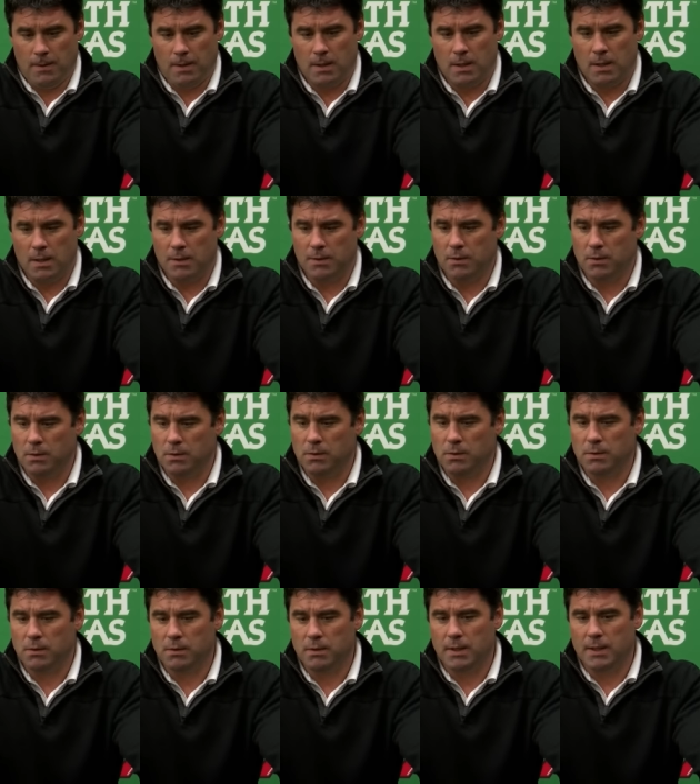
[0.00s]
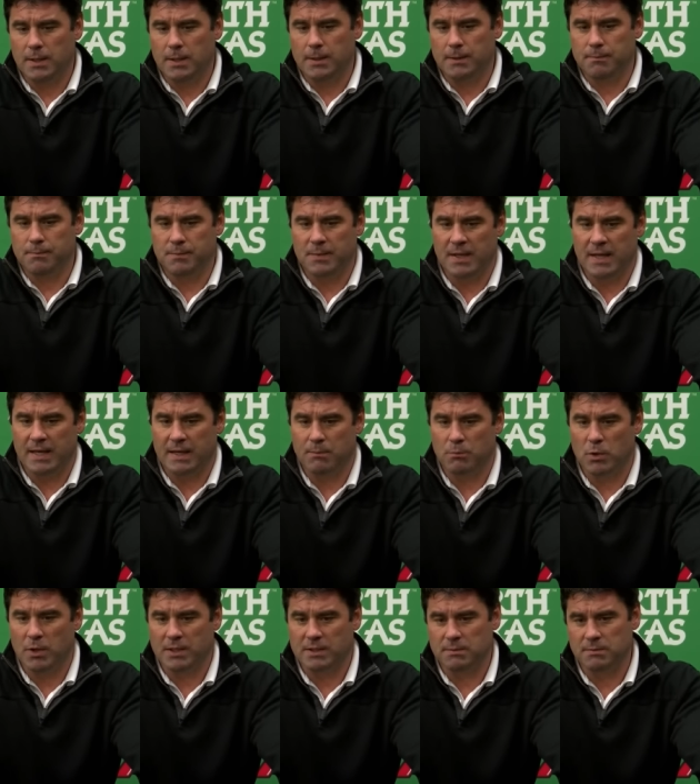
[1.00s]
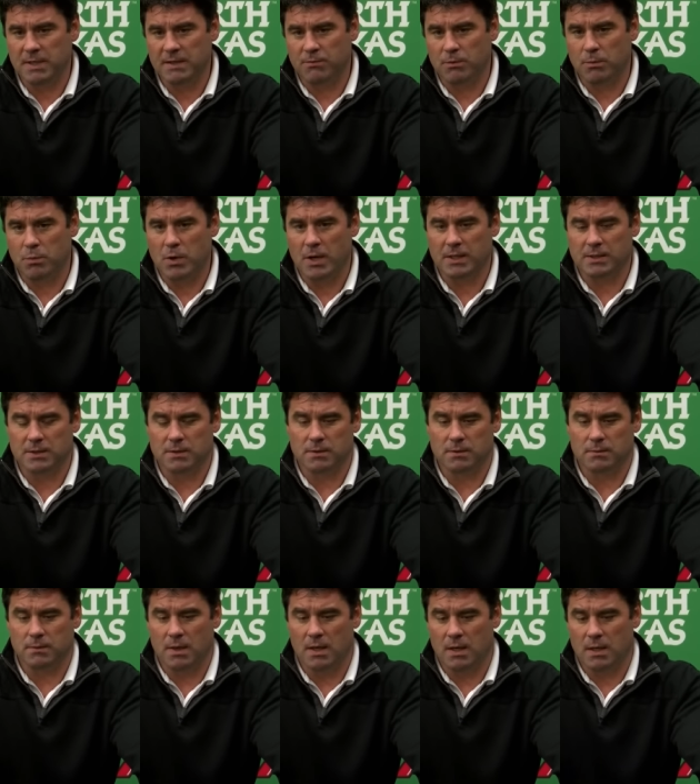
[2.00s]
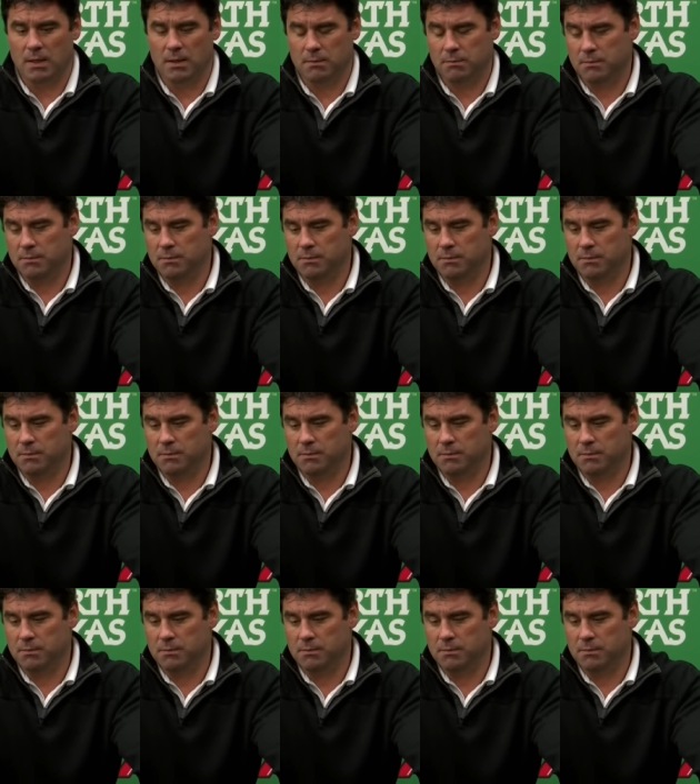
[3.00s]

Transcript: Uh, they're, um, and they can bring some different pressures, uh,